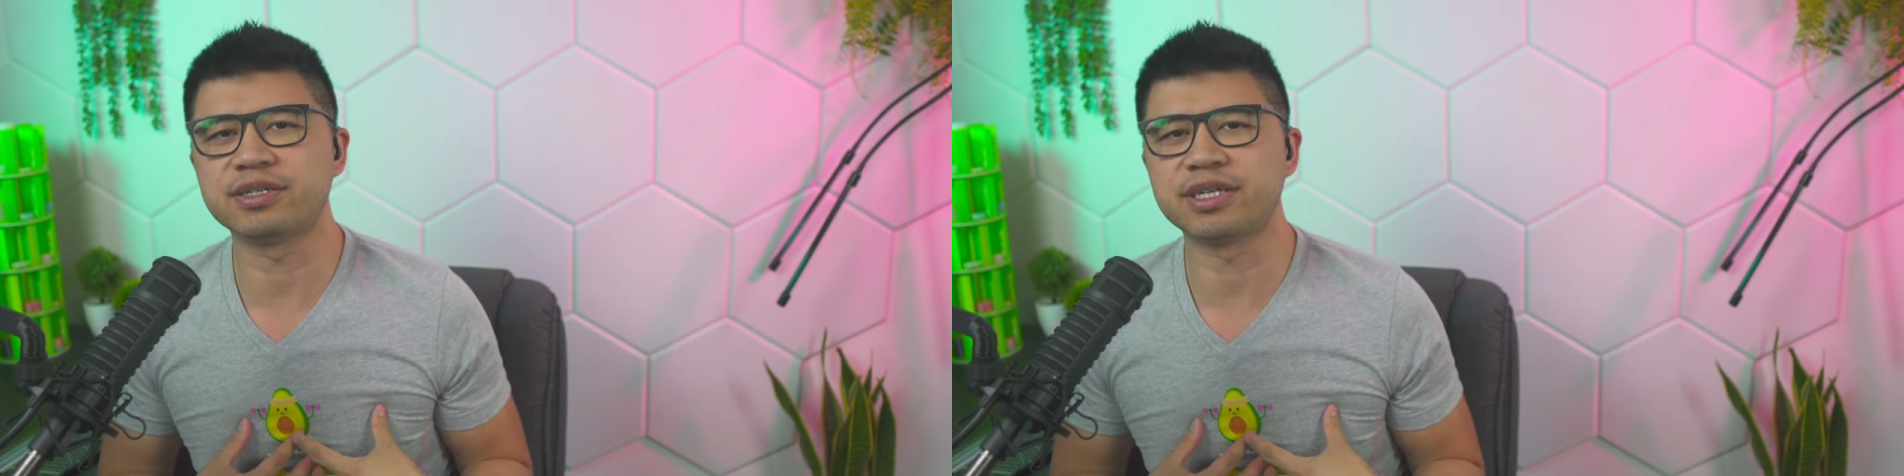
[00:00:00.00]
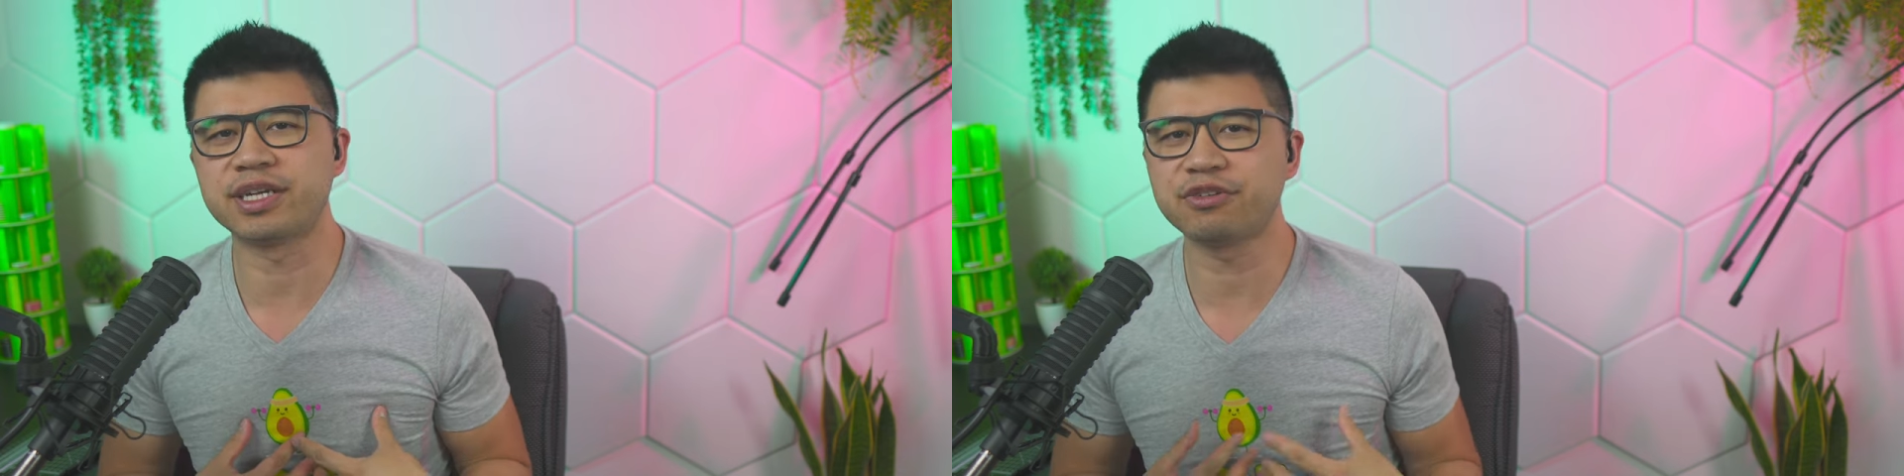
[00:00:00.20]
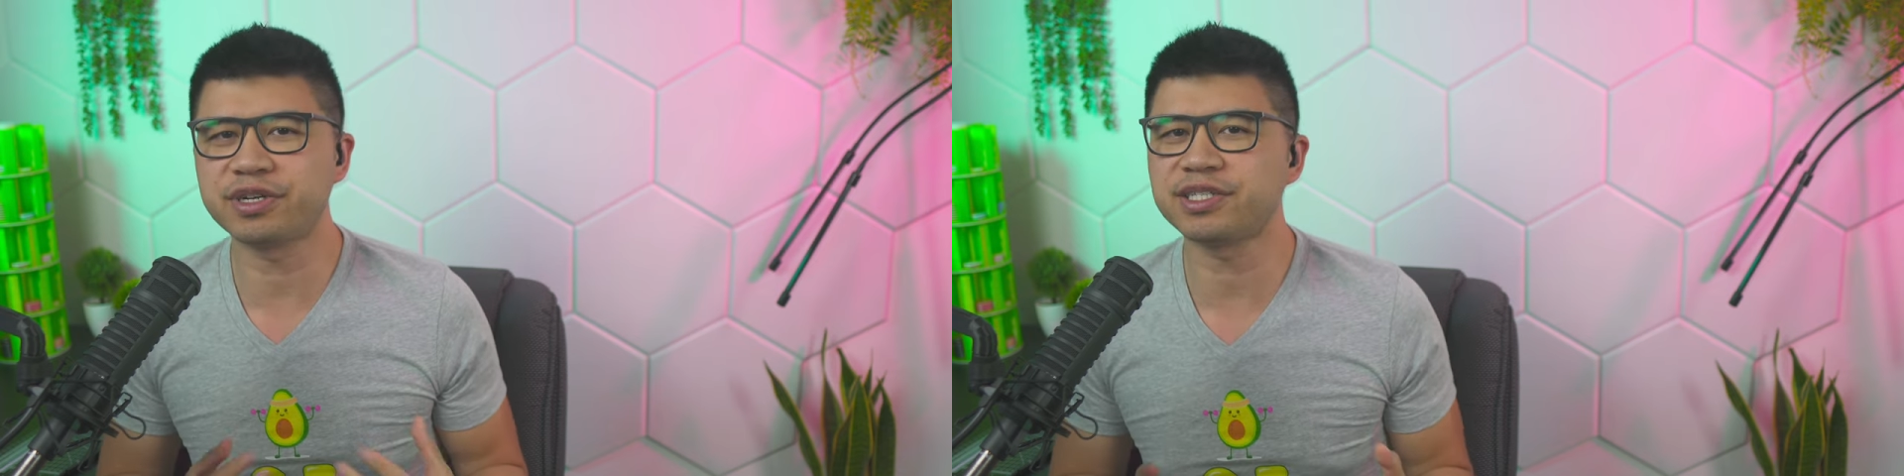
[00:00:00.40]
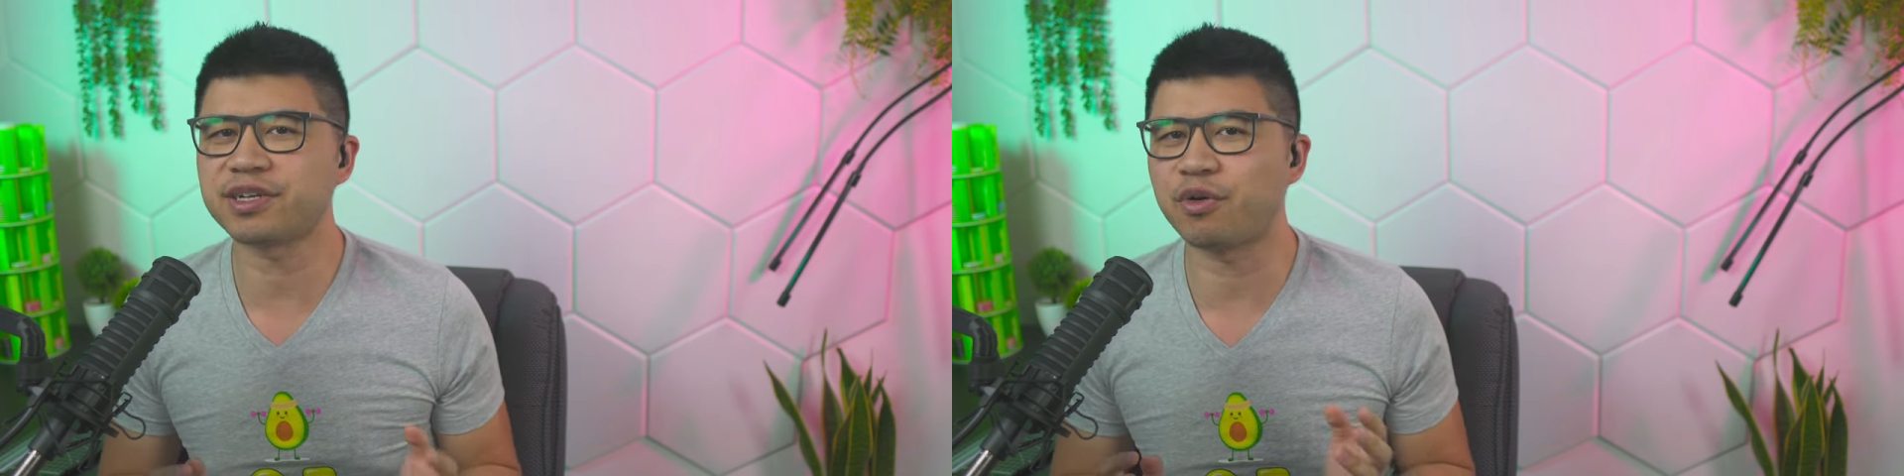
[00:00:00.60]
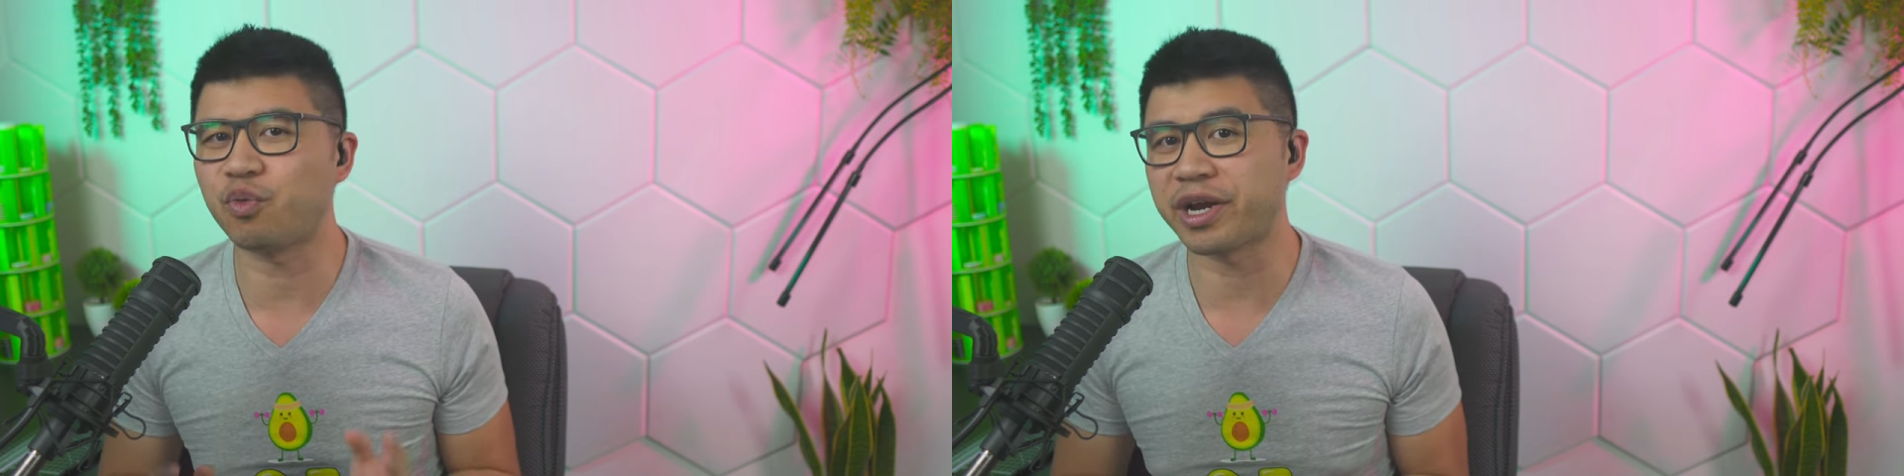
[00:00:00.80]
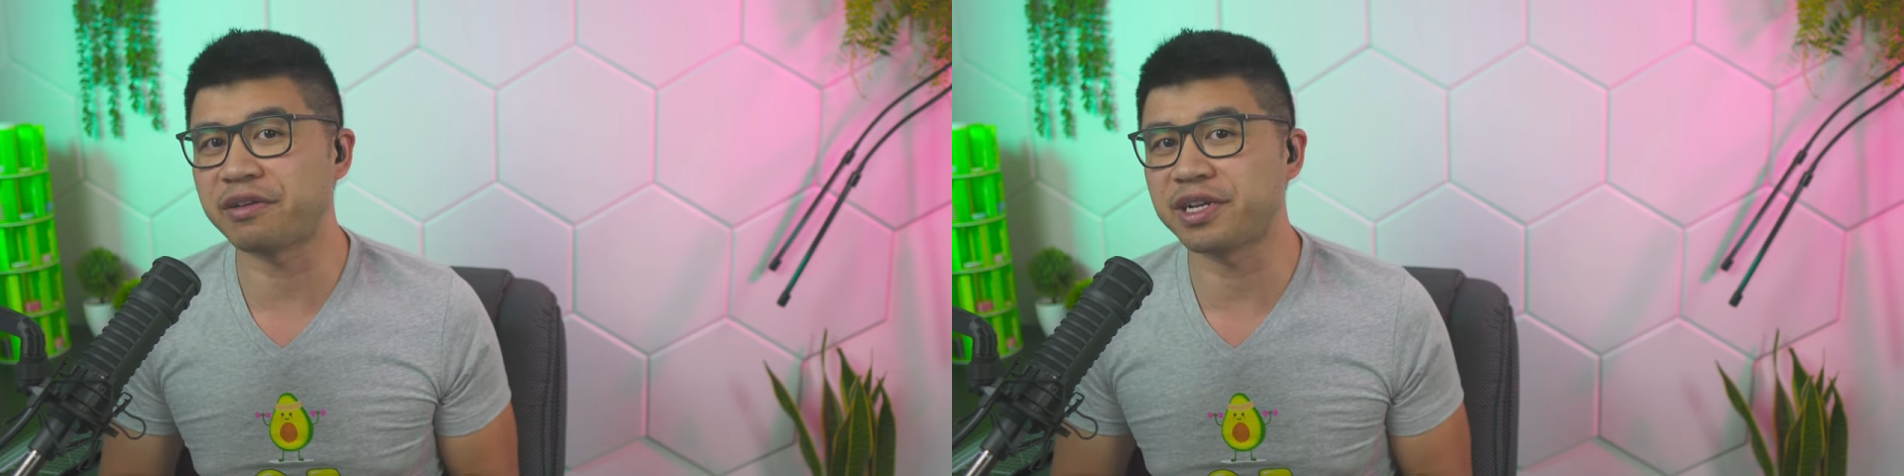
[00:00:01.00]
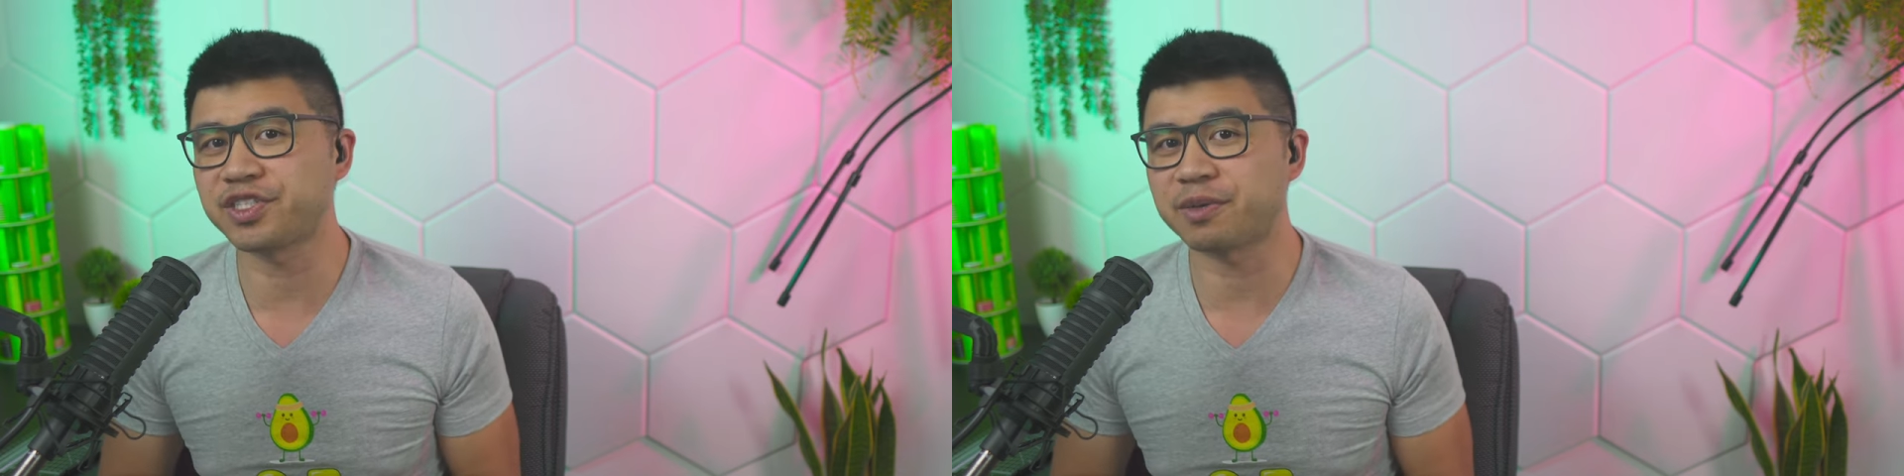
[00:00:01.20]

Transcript: increase awareness